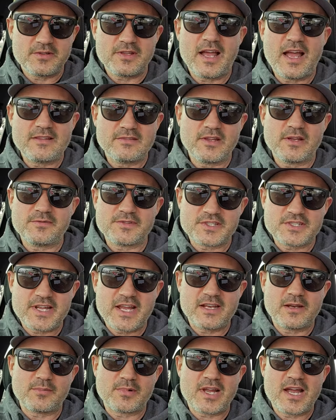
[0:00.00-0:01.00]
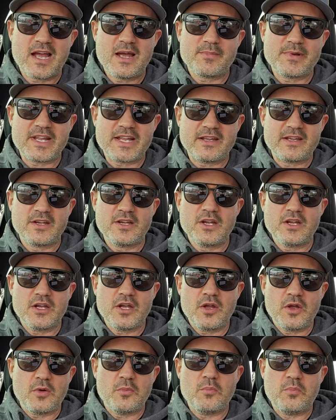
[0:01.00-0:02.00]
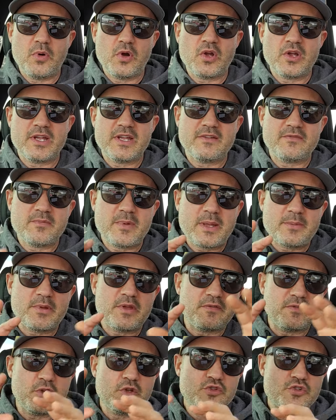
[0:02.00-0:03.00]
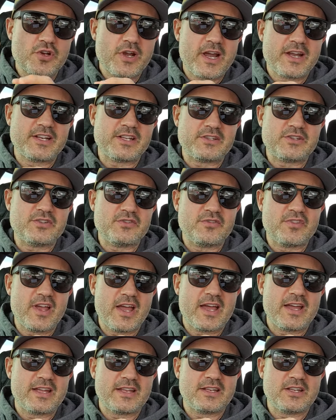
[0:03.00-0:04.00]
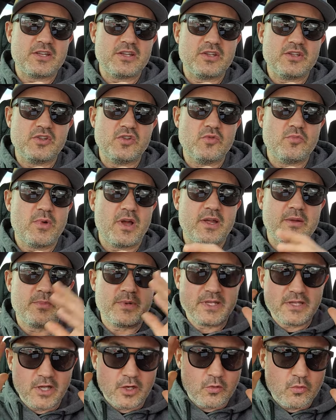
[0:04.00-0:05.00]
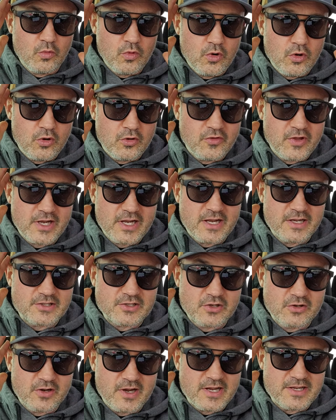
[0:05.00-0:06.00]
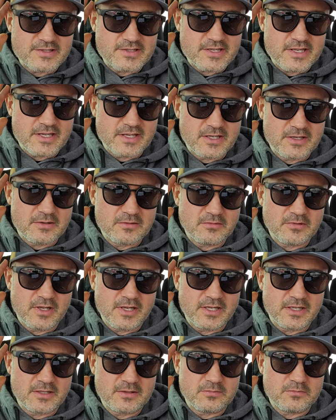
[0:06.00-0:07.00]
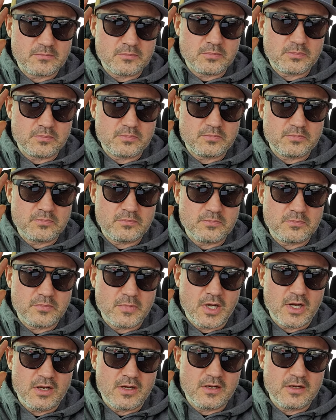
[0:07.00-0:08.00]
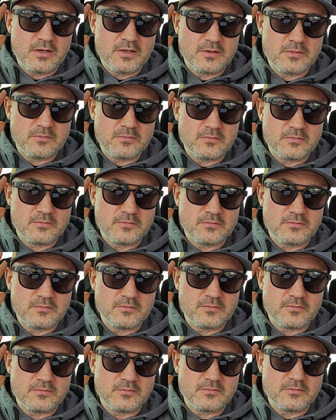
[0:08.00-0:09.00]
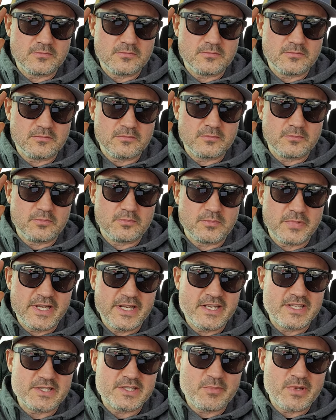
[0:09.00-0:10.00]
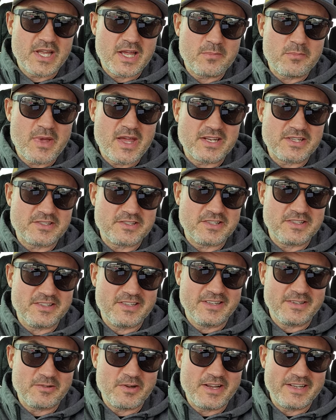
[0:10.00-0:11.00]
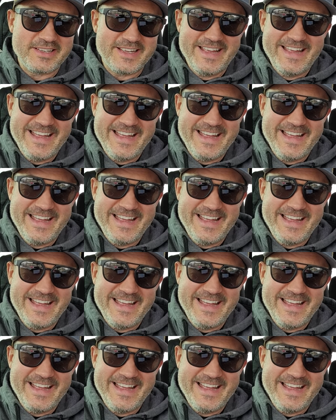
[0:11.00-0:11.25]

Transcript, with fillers: I love stand up comedy, but if maybe if you tried to do that, you might be like, Whoa, that guy's crazy. Like um he needs to be on medicine, right?